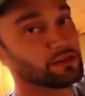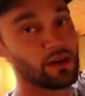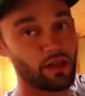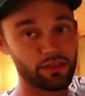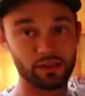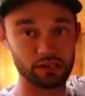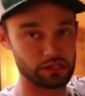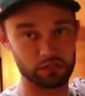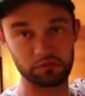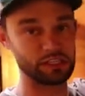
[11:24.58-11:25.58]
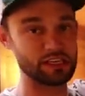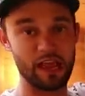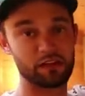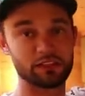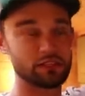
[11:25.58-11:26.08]
nothing to really
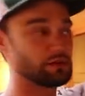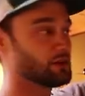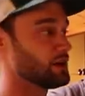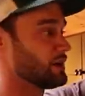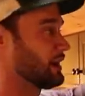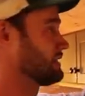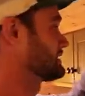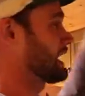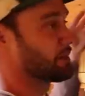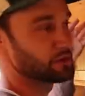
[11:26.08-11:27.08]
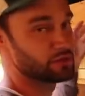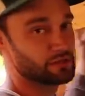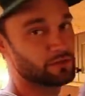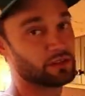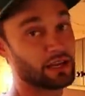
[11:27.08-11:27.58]
nail to, and these cabinets would
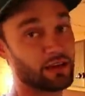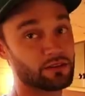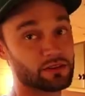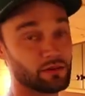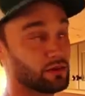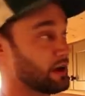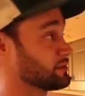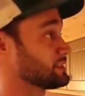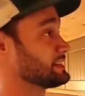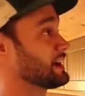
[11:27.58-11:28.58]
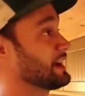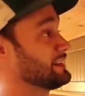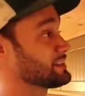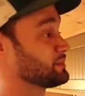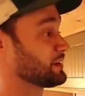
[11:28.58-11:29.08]
just fall down. So when I was
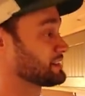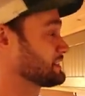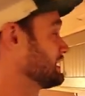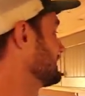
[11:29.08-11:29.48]
designing this bus,